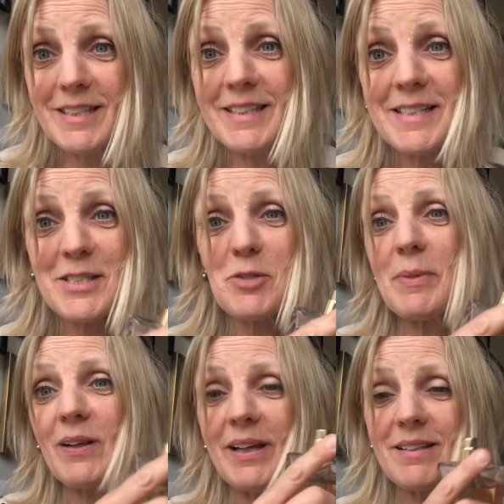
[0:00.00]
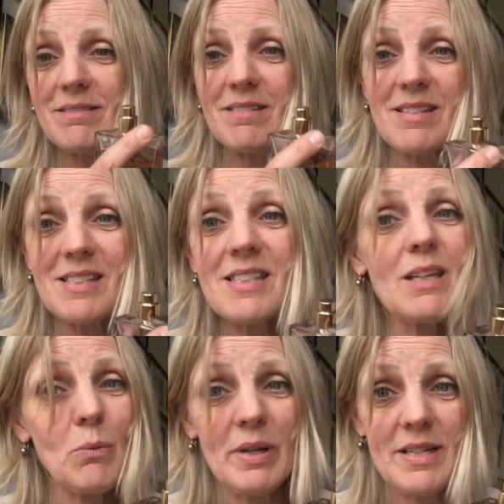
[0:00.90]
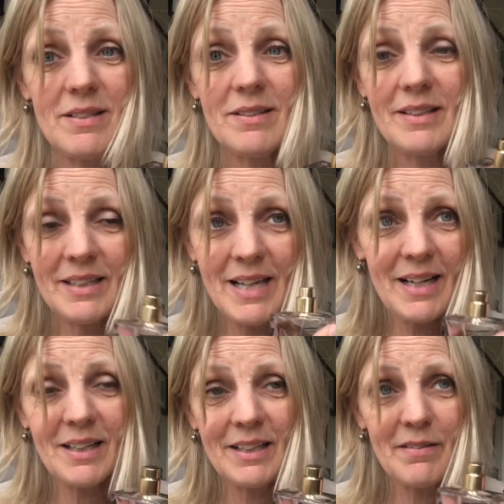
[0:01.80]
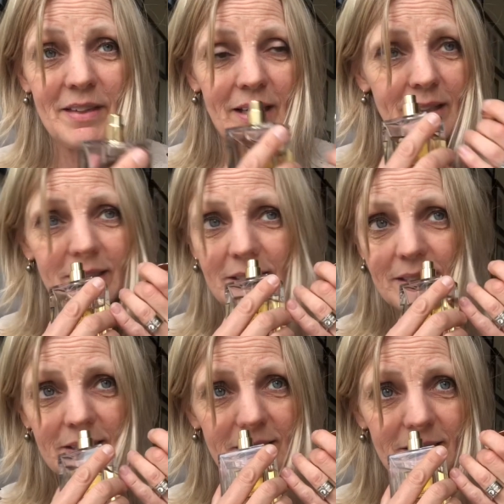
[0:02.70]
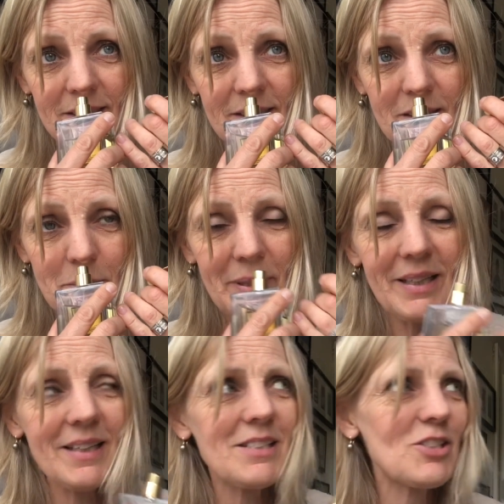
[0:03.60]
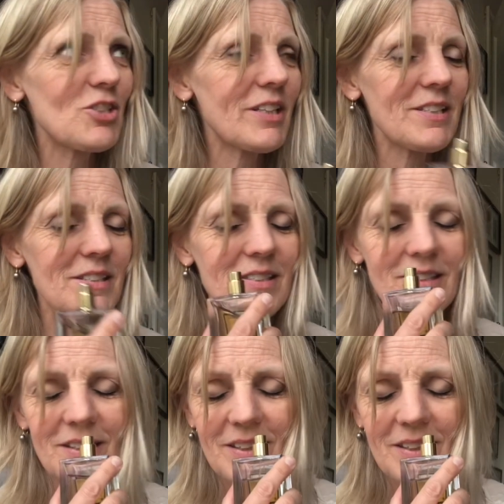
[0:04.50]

It doesn't smell like seaweed and that kind of thing. But it's just,